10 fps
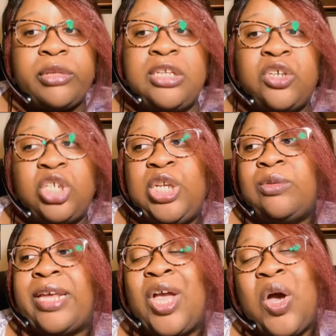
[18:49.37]
So she
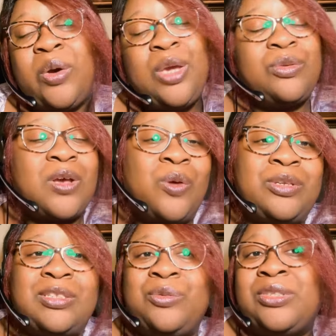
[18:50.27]
was like, oh, he
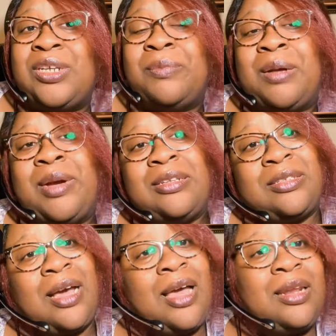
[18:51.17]
was there by my
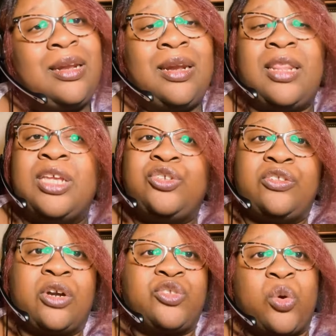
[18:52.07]
side. And then
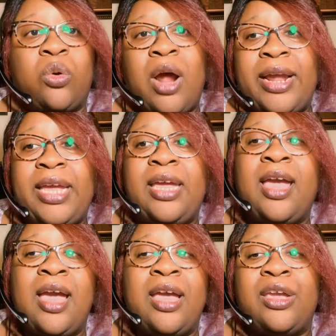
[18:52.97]
she starts
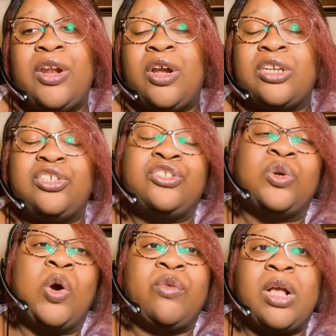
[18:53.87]
crying, you know, because she's just
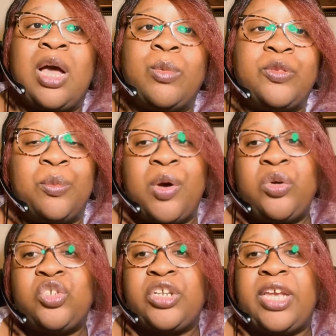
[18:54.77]
so overcome with
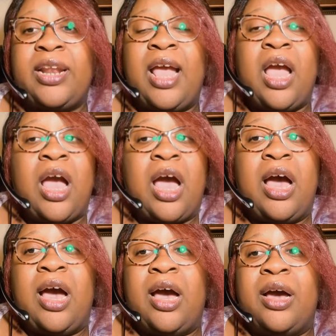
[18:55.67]
emotion
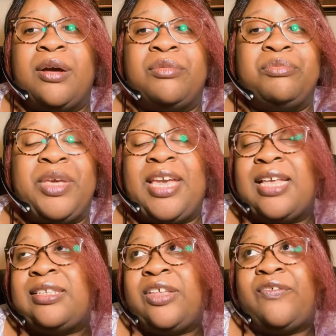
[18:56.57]

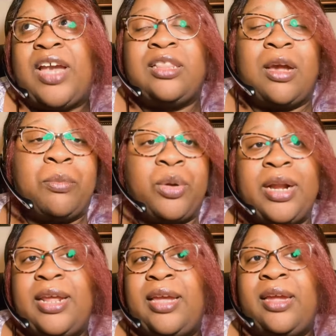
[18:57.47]
because of the fact that
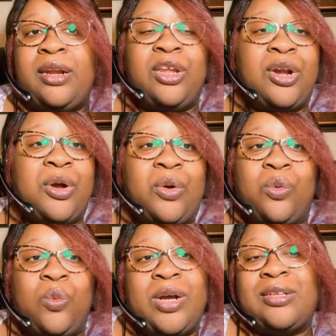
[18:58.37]
Brennan, you know,
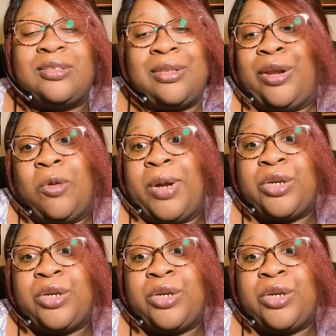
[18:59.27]
was there by